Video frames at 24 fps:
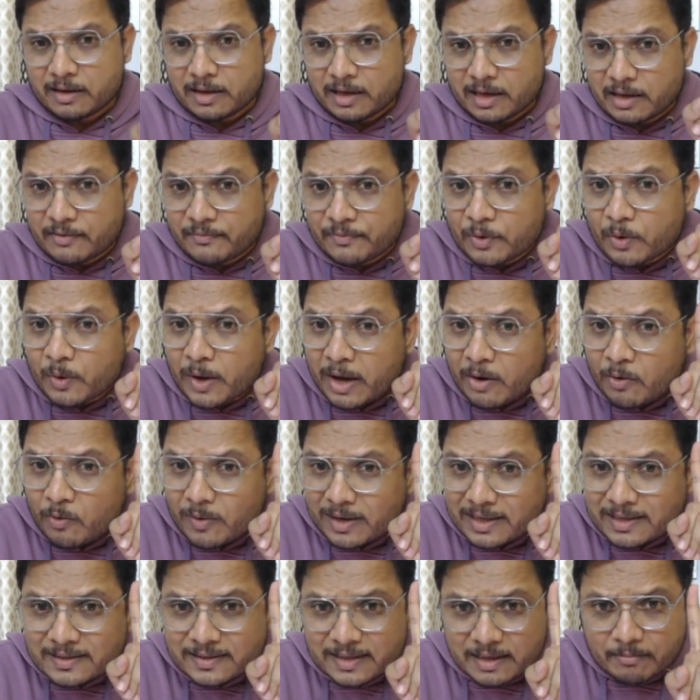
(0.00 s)
If you have
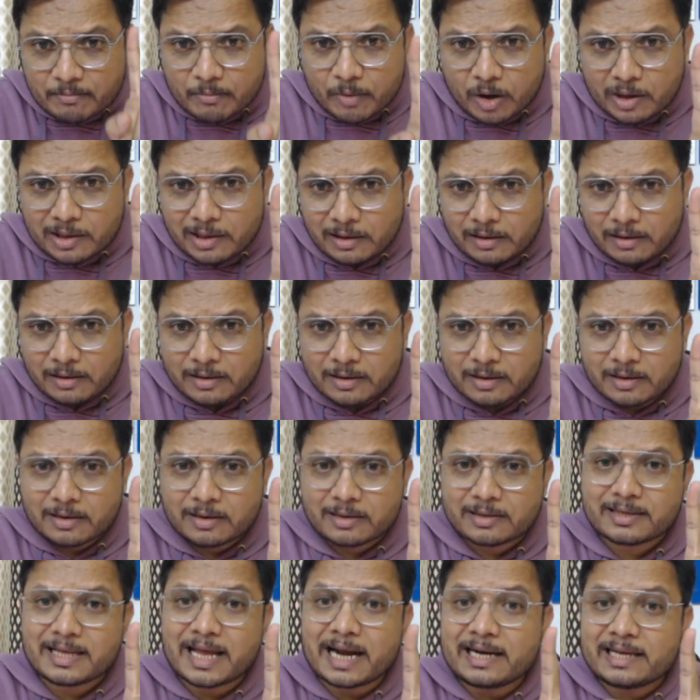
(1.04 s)
one symbol
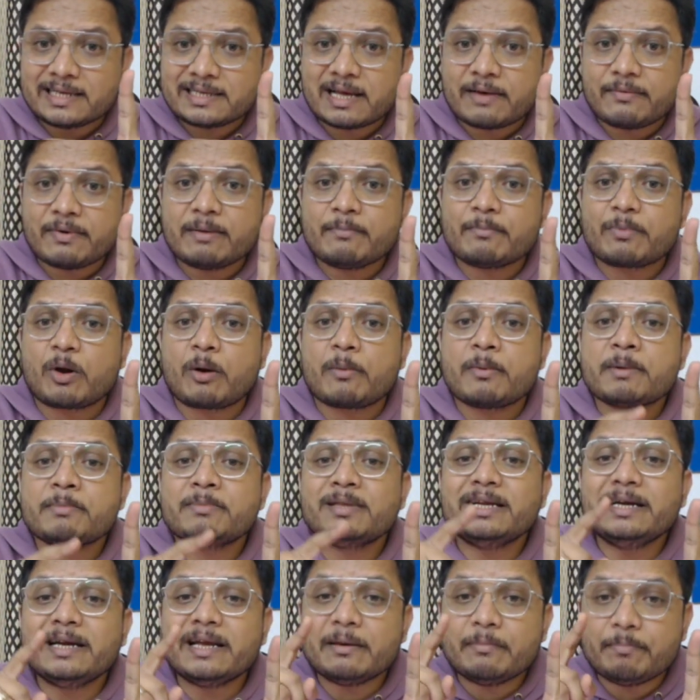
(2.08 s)
that is having
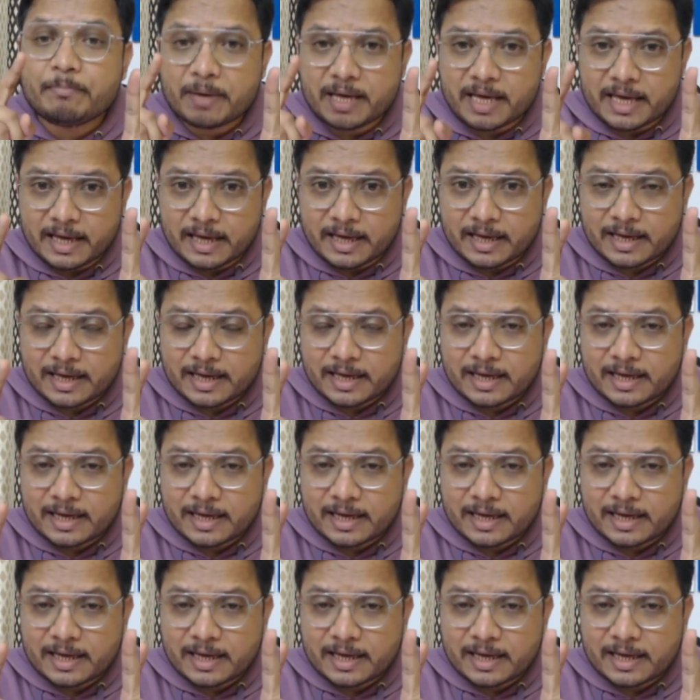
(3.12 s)
probability P,